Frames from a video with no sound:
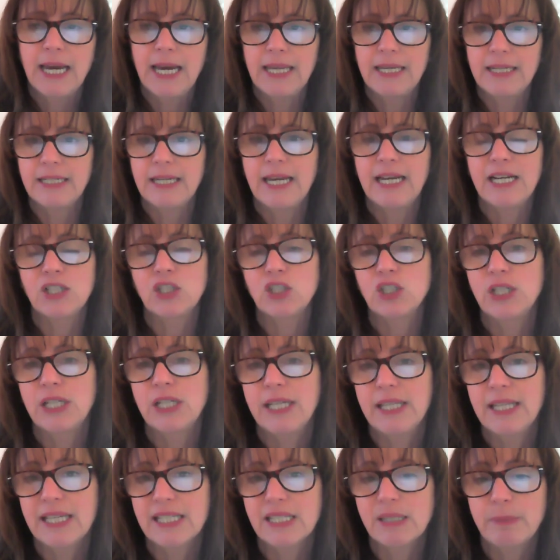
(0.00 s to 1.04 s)
And
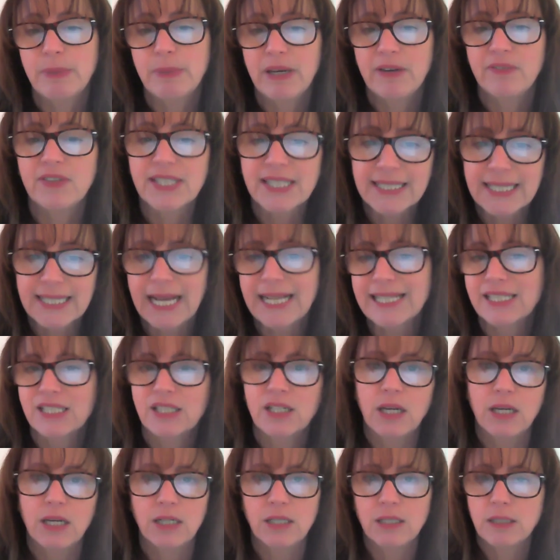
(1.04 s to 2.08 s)
actually that's a bit of a
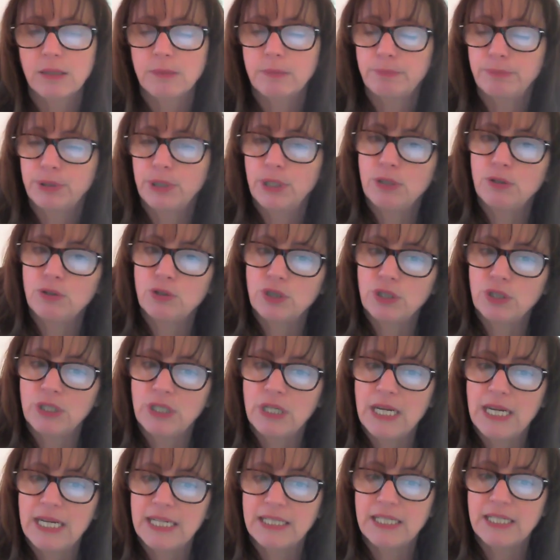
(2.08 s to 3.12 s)
scattergun approach
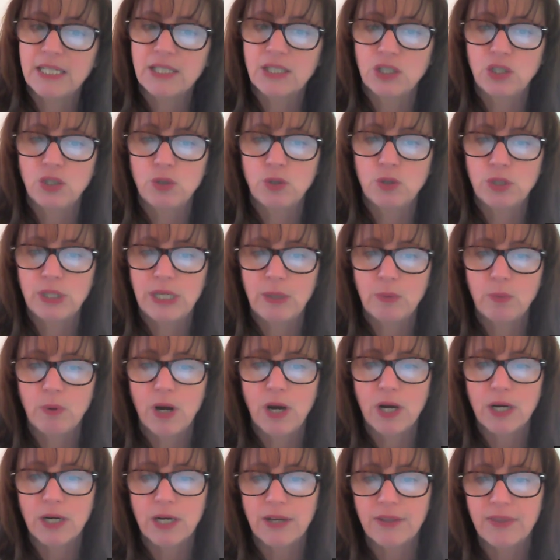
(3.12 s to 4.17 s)
and it doesn't usually
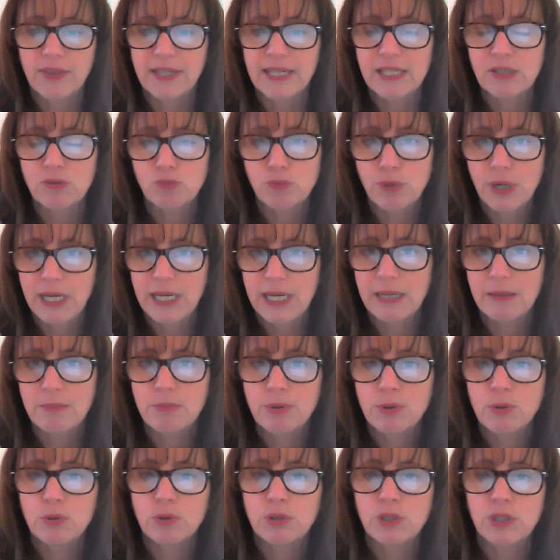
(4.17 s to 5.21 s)
work. I think it's really
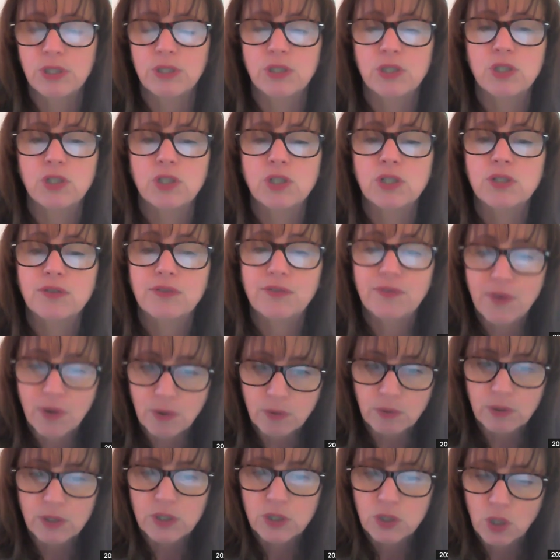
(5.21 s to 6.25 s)
important to just
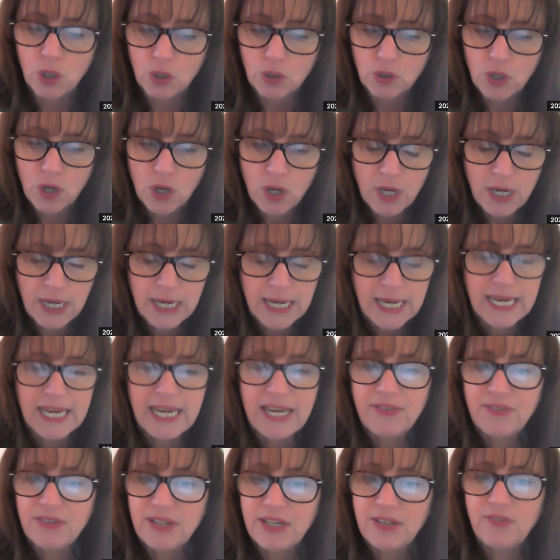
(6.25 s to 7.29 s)
focus on,
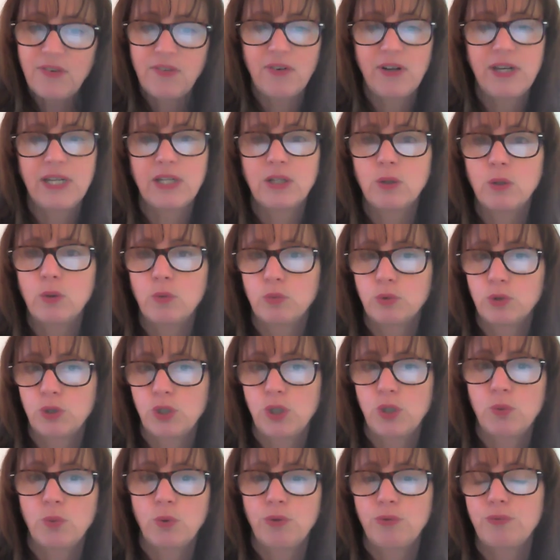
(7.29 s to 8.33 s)
even if you've only got
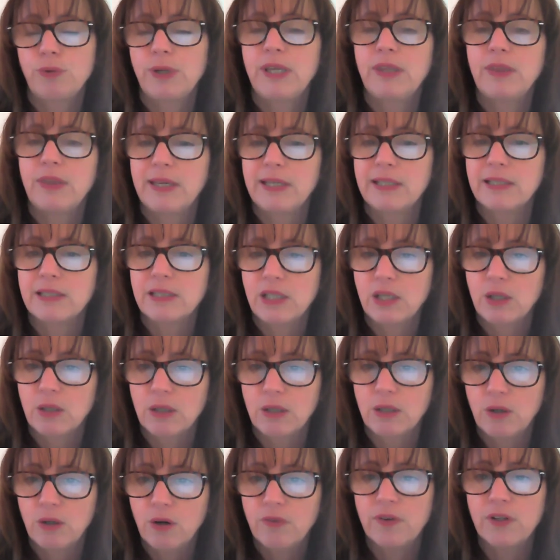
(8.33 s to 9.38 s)
2 or 3 things that you
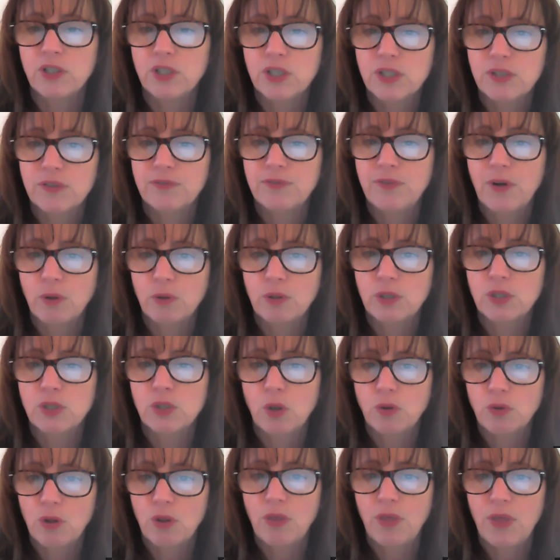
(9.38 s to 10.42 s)
can offer, just focus
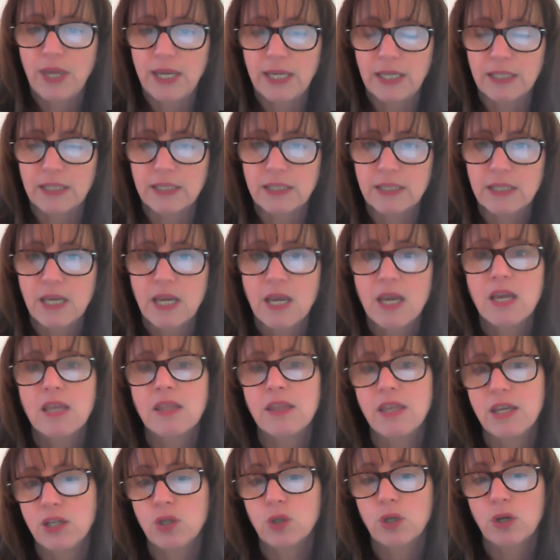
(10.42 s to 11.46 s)
on the things
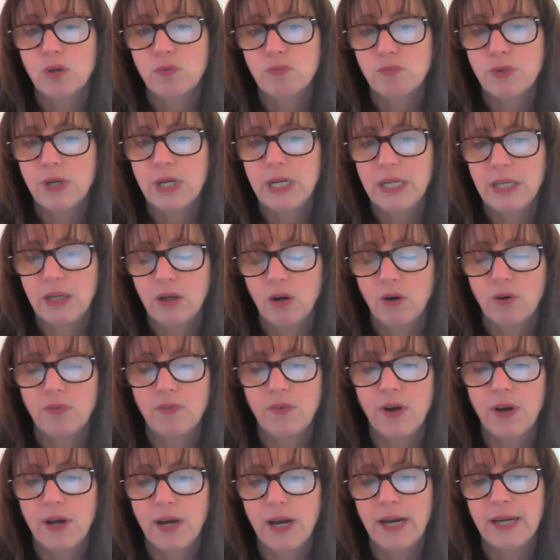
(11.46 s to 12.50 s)
that you can really
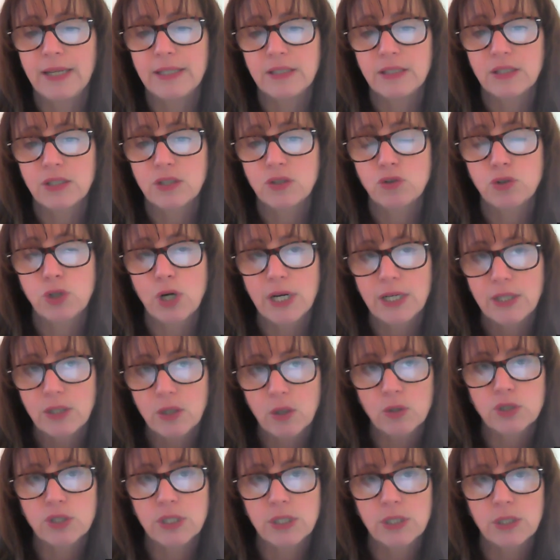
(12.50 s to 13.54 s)
offer and try
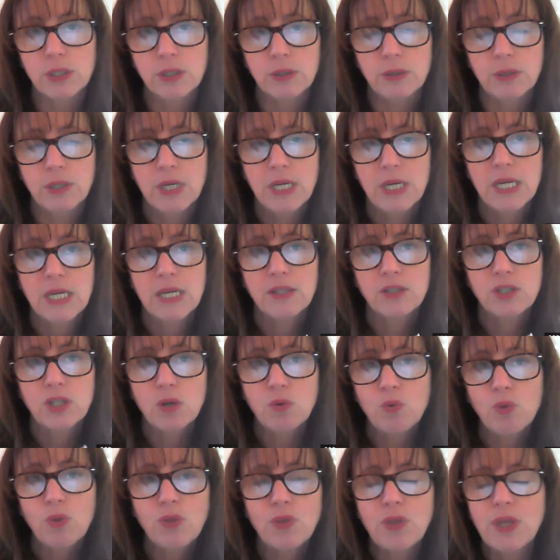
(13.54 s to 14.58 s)
not to
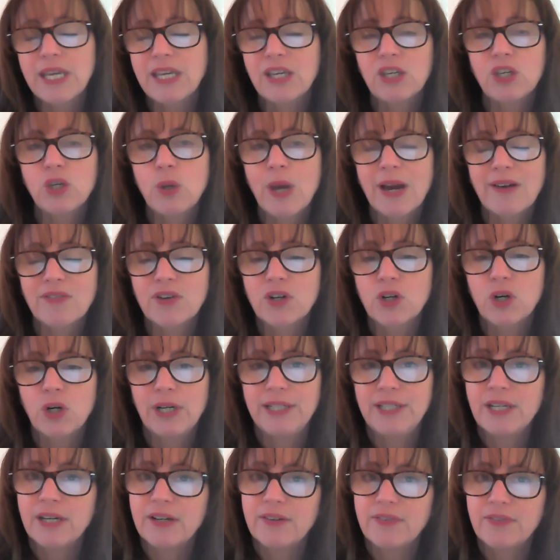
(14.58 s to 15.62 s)
don't think you haven't got
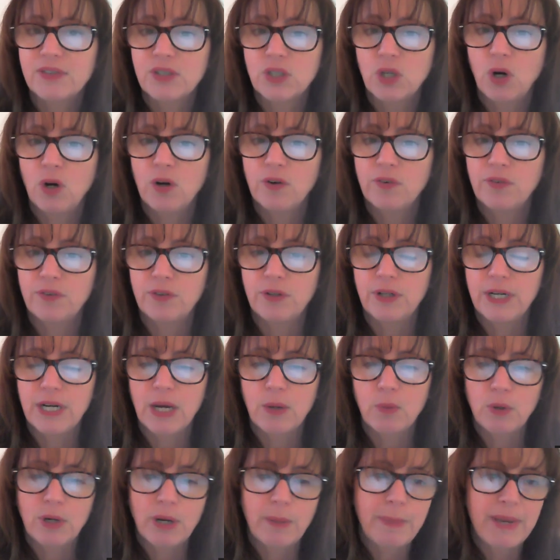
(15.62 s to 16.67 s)
enough to offer and
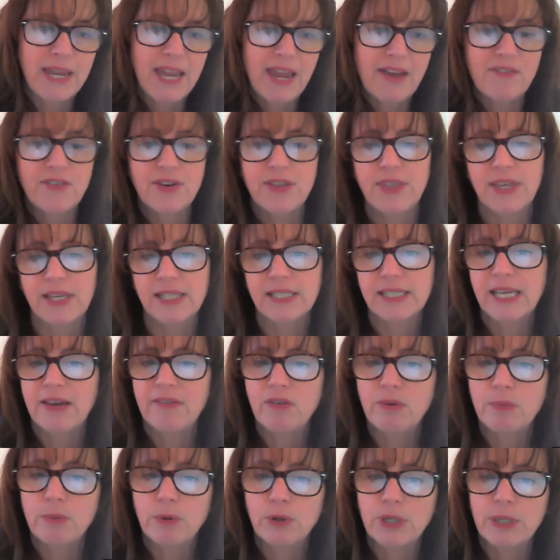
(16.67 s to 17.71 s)
I want to be everything to
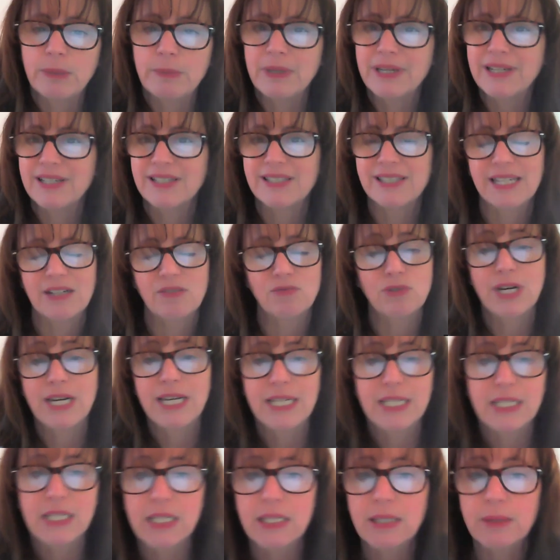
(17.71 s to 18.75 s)
everybody, because that
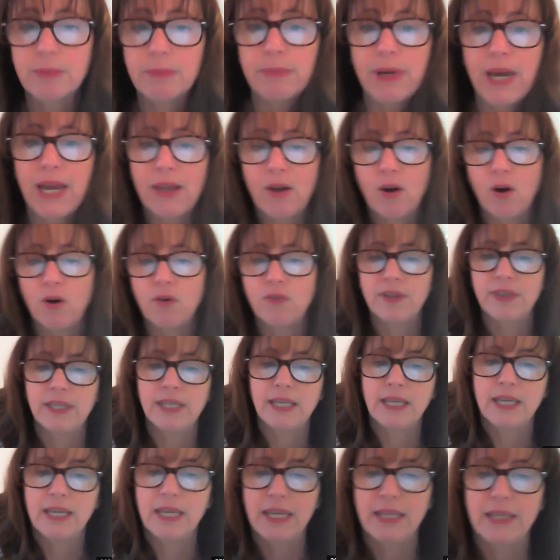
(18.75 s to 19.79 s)
really doesn't pay off in
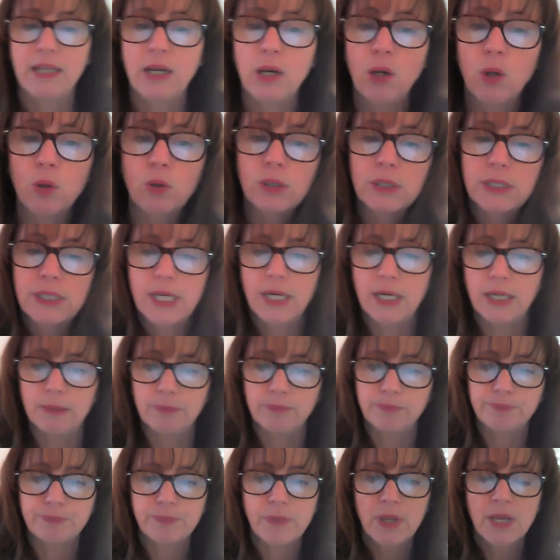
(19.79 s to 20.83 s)
the long
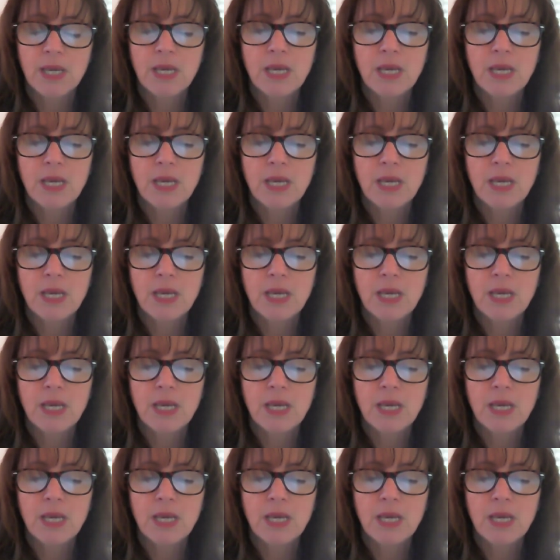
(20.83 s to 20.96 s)
term.